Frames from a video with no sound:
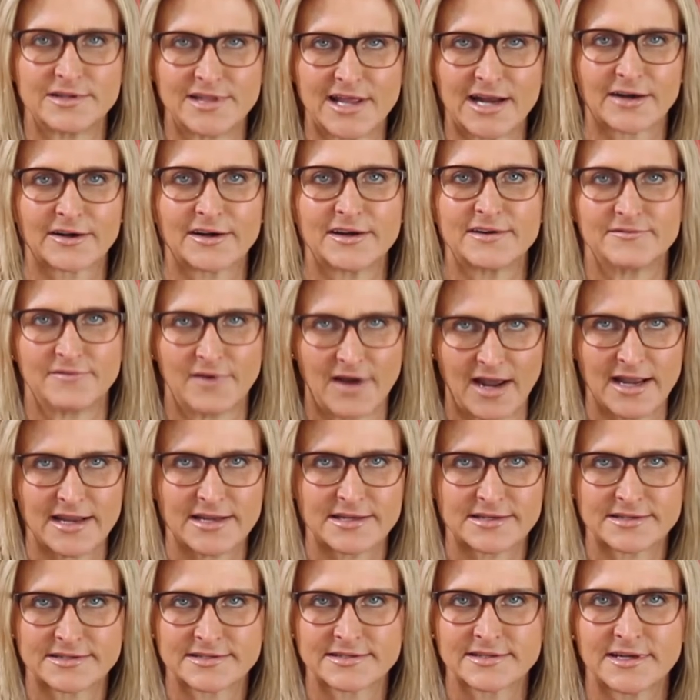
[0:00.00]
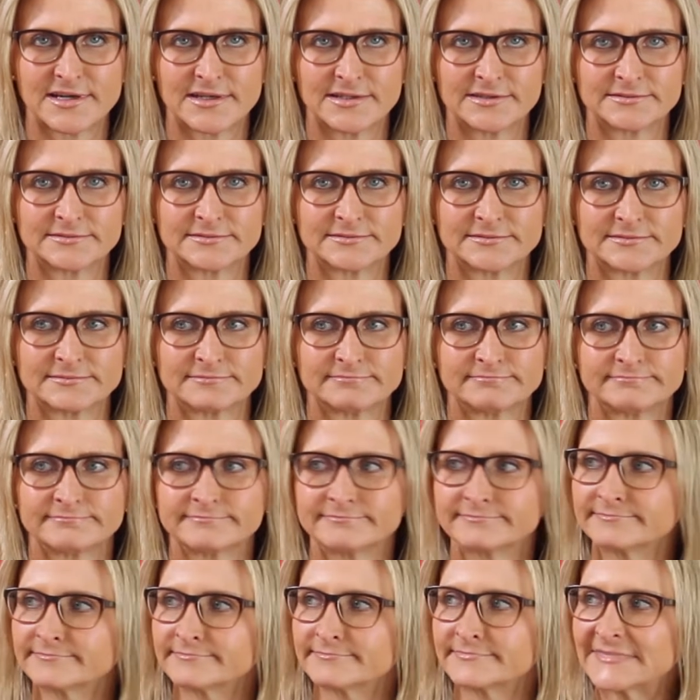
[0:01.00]
their advice."
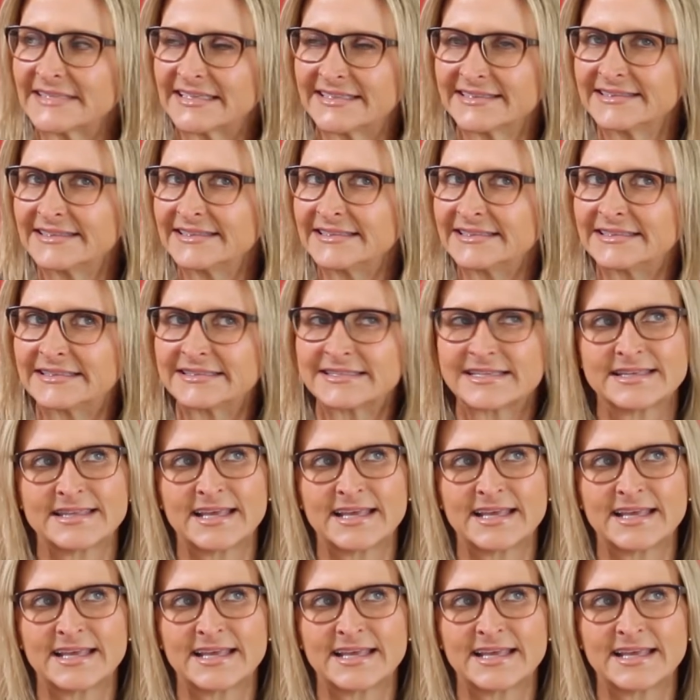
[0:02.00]
Well, yeah, isn't